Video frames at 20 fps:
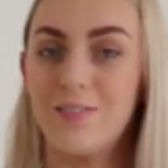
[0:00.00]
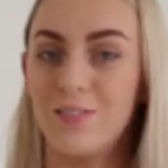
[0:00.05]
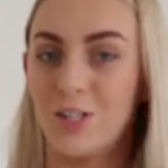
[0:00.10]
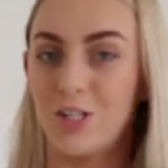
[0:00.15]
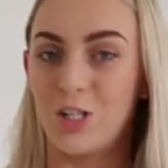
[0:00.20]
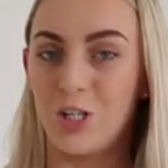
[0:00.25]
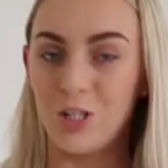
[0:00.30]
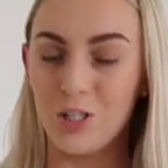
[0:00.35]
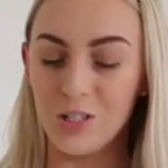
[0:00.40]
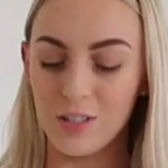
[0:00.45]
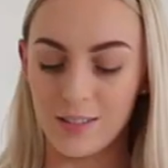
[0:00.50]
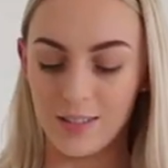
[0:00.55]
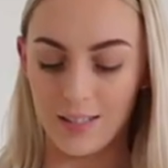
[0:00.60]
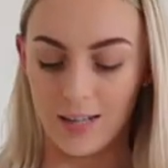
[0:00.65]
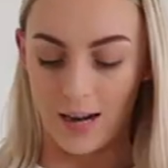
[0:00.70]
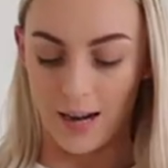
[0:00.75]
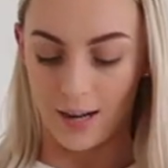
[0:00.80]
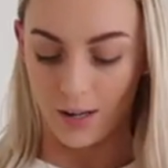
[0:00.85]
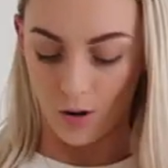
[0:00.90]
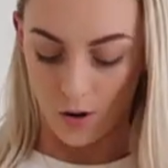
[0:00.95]
of shoes that
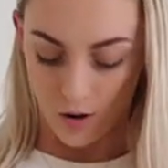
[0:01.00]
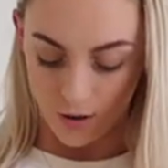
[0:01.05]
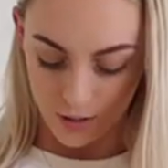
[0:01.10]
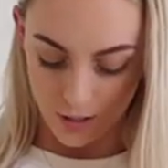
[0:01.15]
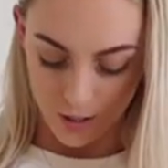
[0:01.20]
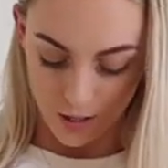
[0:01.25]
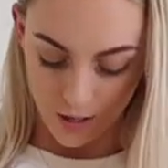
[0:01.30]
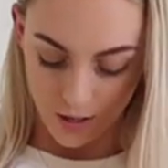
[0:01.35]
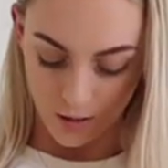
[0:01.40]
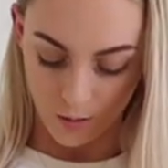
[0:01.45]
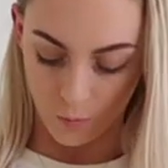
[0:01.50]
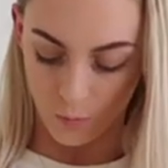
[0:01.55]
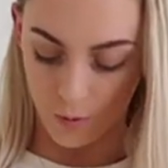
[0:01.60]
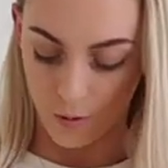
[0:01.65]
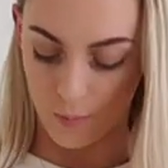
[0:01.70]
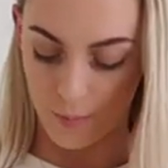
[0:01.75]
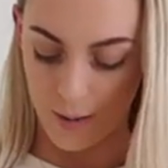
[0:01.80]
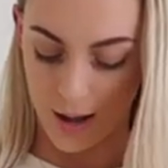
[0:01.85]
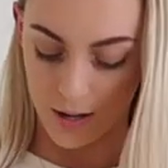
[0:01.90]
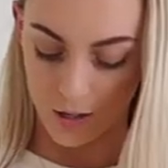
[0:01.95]
I got
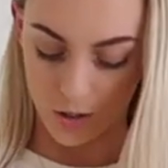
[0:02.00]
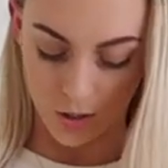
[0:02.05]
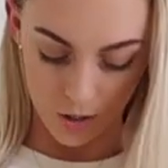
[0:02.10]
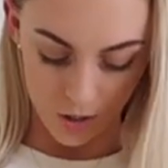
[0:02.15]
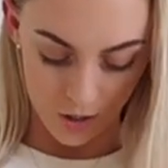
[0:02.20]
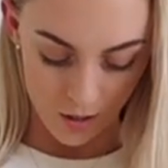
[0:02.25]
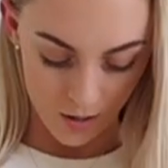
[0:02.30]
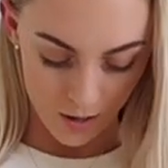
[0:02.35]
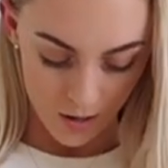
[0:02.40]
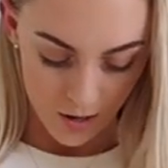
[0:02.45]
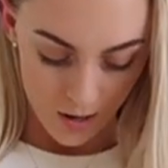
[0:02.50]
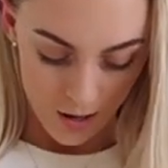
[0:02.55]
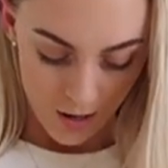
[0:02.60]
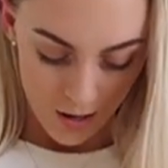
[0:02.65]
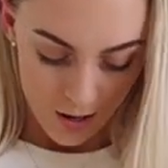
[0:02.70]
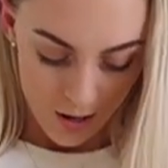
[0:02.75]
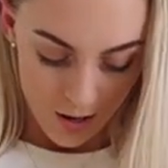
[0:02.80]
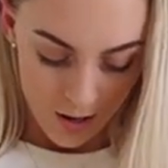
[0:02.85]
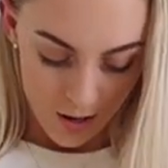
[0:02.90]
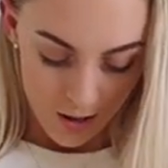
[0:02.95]
will match
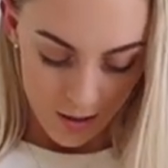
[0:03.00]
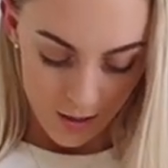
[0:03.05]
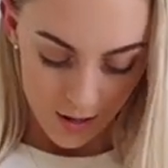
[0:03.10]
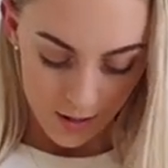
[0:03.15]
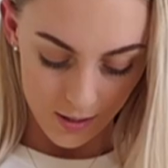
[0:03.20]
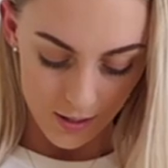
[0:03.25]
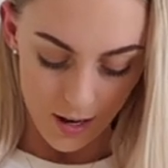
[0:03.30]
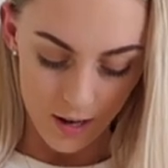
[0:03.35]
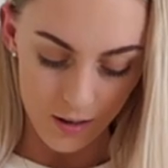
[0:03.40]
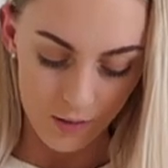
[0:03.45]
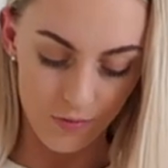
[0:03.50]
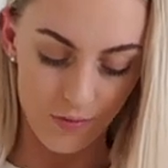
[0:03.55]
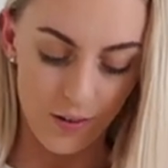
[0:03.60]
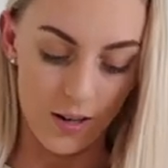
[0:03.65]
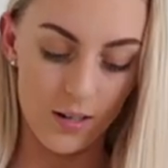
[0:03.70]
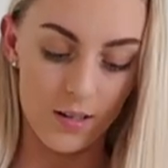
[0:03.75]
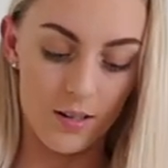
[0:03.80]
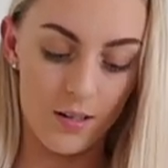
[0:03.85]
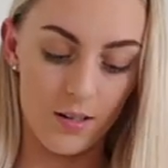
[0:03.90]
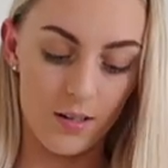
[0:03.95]
this
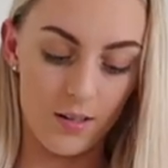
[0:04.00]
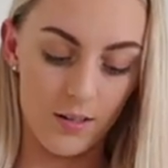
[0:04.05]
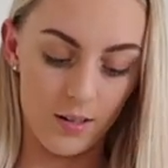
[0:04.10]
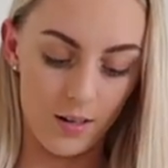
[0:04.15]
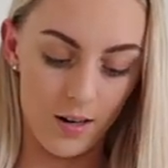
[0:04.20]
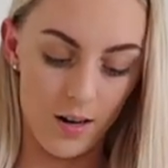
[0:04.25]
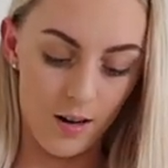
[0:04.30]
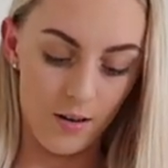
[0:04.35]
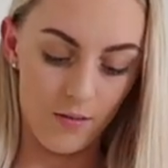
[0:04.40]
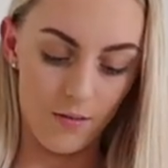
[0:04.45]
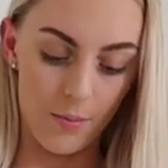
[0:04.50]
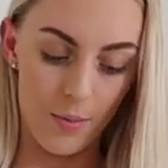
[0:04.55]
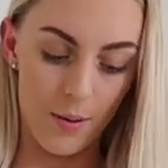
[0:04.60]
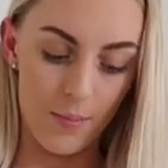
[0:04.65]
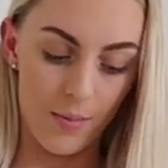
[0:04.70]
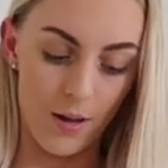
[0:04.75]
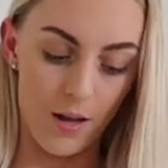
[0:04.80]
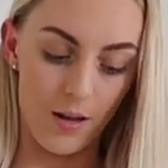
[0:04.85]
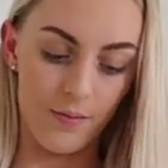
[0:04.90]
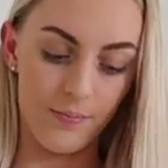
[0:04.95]
outfit because I can't
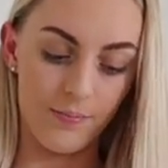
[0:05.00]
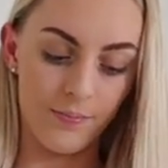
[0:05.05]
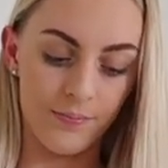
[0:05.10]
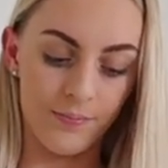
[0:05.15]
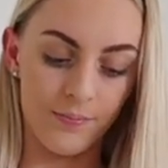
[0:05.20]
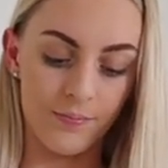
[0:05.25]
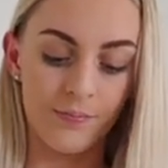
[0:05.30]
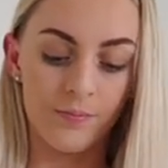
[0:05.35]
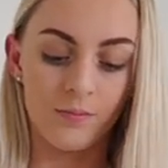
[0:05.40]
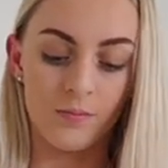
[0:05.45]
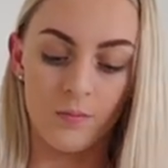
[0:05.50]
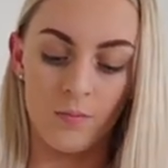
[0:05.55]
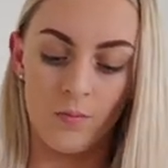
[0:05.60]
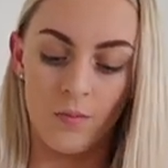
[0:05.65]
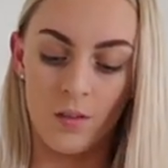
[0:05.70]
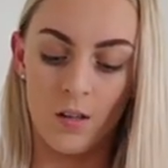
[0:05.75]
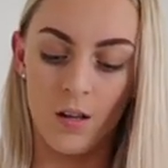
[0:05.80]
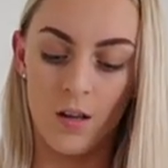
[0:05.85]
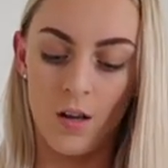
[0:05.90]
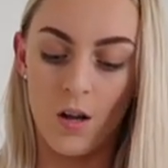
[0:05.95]
remember
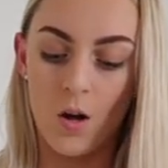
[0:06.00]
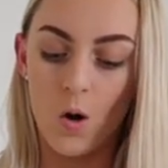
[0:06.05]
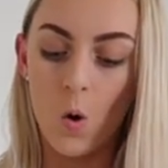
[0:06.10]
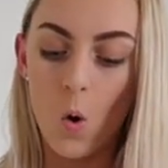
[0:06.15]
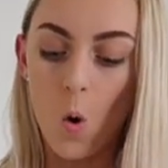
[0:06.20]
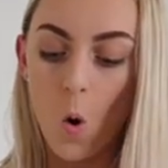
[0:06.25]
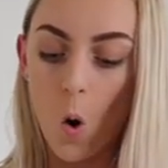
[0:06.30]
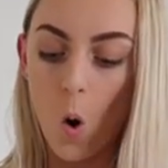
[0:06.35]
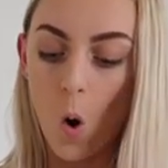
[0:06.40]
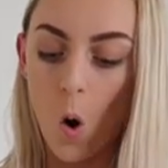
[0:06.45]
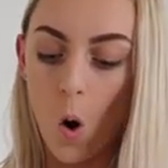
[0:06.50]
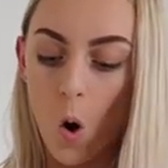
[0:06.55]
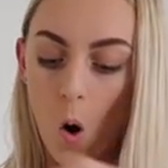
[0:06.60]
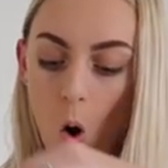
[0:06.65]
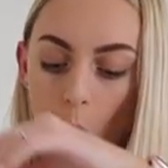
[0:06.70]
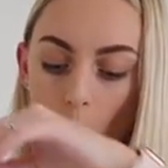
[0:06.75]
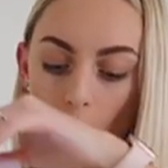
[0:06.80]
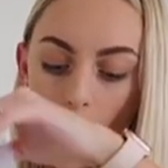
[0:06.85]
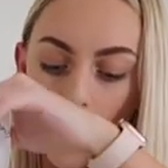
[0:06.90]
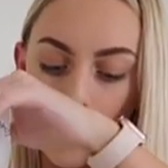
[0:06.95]

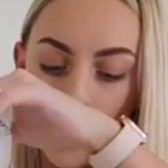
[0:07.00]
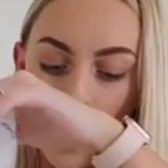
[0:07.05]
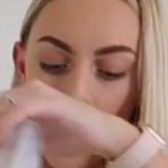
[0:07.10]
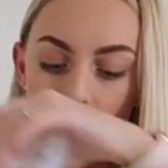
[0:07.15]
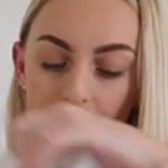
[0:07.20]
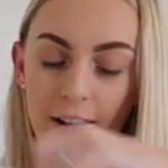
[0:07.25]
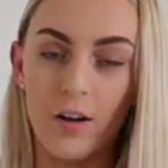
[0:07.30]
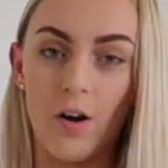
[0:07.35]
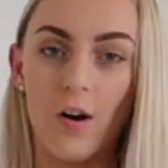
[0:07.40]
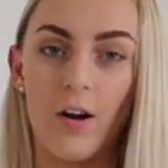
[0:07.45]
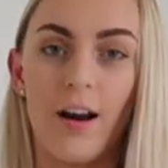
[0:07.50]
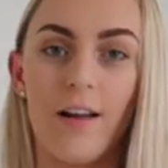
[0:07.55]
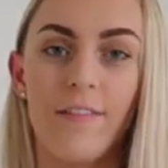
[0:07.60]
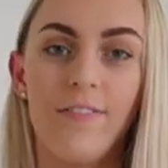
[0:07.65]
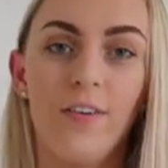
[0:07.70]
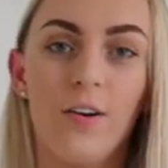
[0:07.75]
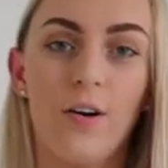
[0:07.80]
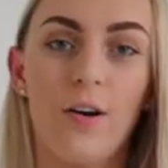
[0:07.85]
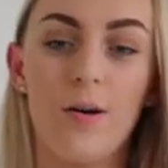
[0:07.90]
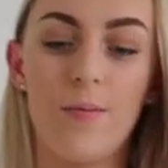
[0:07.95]
oh my god I
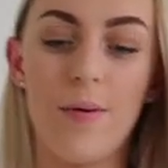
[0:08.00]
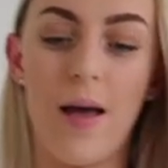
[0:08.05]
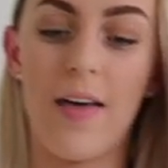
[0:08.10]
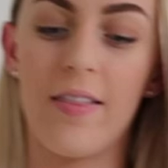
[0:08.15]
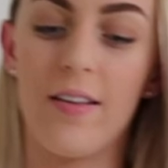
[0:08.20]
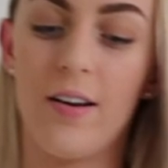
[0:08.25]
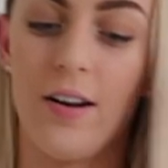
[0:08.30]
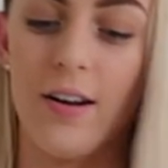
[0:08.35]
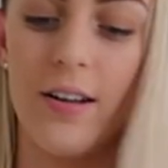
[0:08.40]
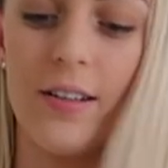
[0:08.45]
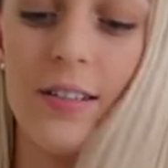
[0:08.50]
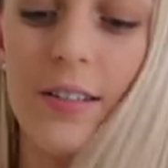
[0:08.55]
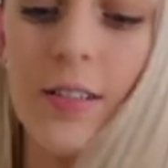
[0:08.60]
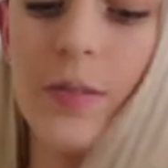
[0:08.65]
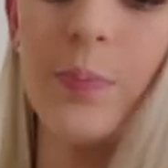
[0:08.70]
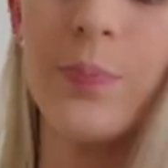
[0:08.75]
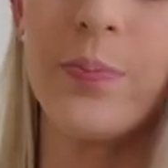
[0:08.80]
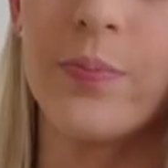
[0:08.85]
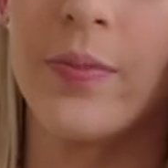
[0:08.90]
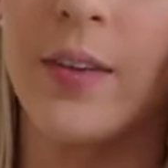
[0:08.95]
forgot about those
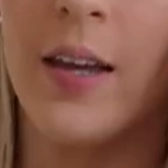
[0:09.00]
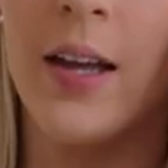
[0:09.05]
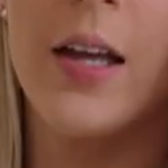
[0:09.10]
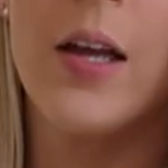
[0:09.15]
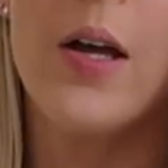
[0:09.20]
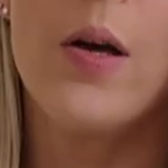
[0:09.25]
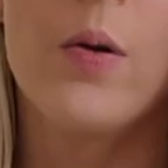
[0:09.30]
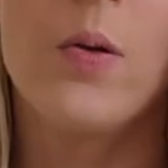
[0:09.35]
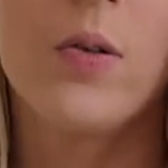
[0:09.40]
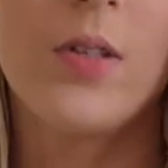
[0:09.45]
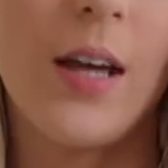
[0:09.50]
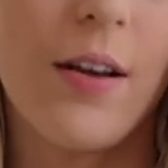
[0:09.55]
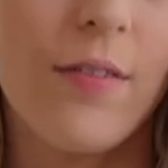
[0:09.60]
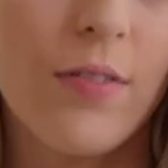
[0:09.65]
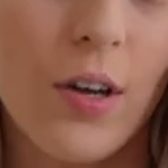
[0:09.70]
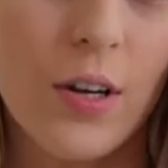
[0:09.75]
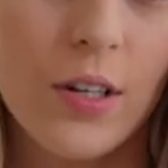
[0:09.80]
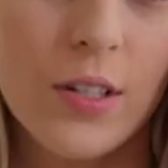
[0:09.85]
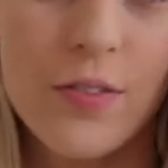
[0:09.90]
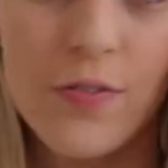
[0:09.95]
we'll save
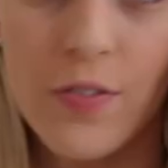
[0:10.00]
those